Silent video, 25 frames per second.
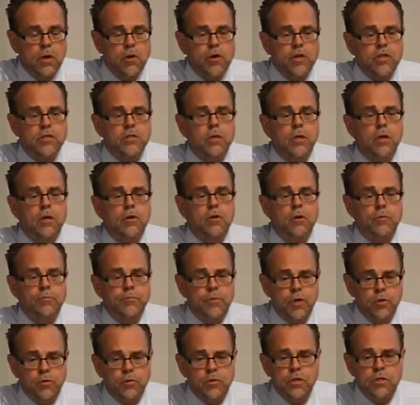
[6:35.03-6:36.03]
There is a
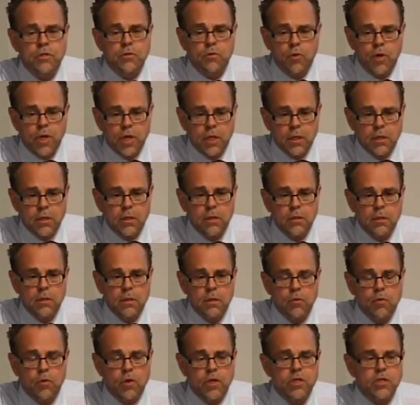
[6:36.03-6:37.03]
computer screen
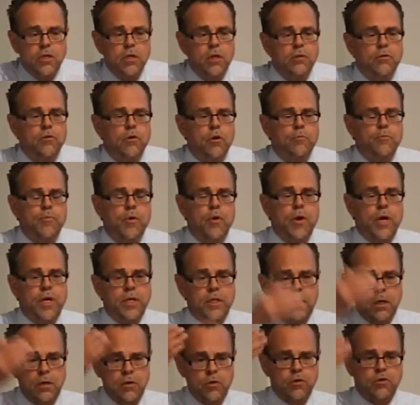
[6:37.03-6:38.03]
which the
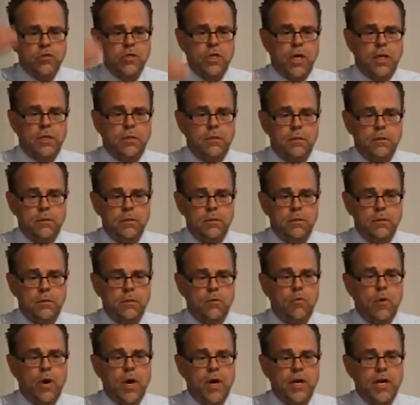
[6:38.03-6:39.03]
operator looks at,
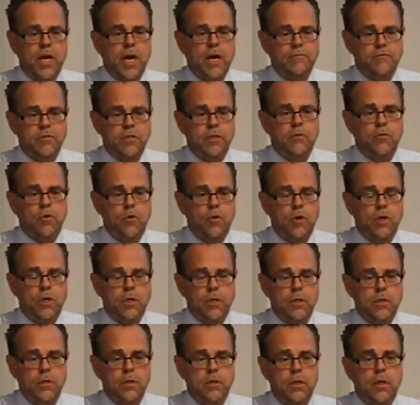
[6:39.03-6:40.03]
where he has a
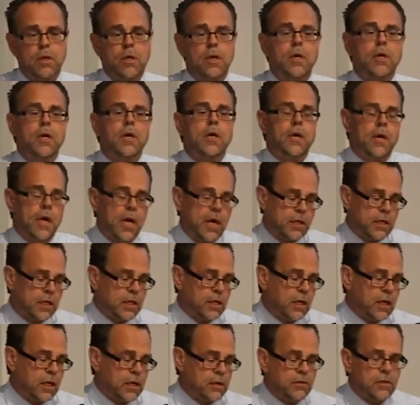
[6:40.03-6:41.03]
drawing.
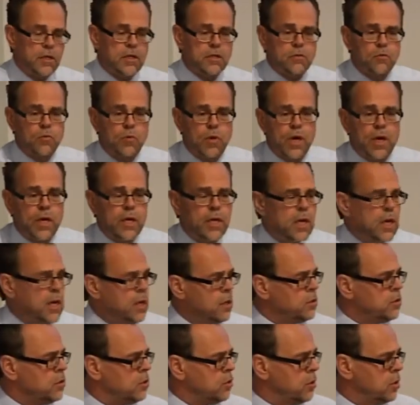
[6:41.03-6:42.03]
And in this way,
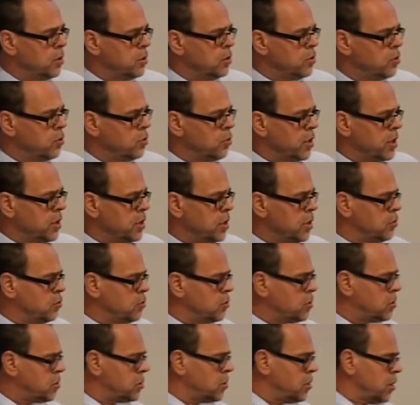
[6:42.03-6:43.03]
you
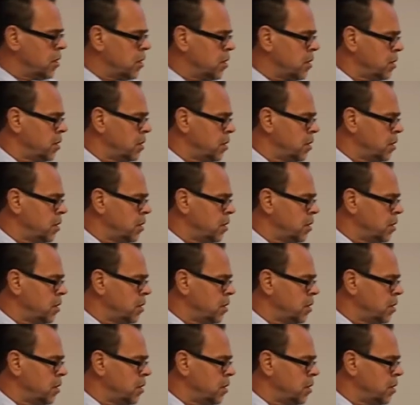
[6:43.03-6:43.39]
reduce.